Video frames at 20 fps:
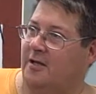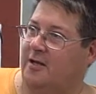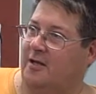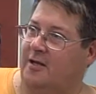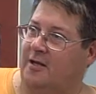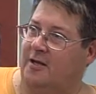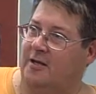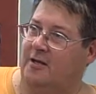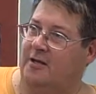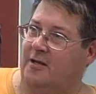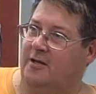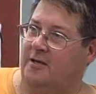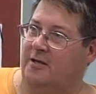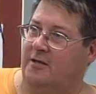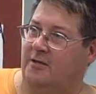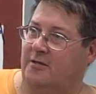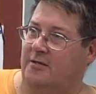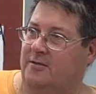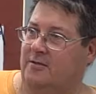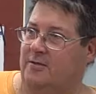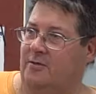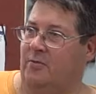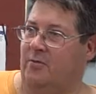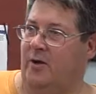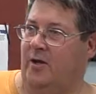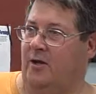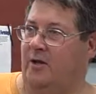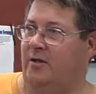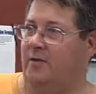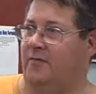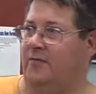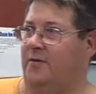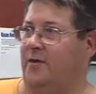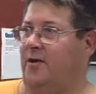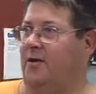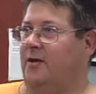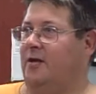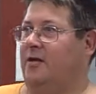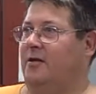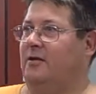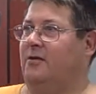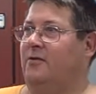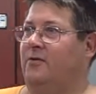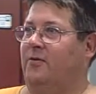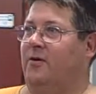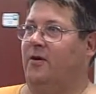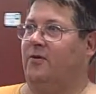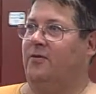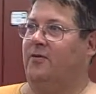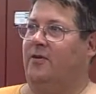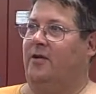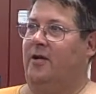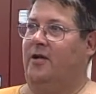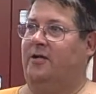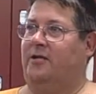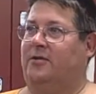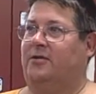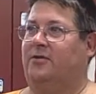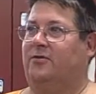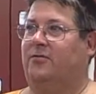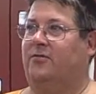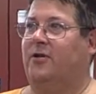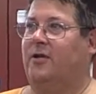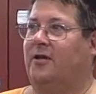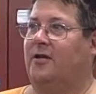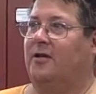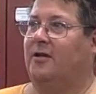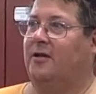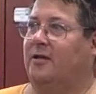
I did uh, the weightlifting on two other days this week.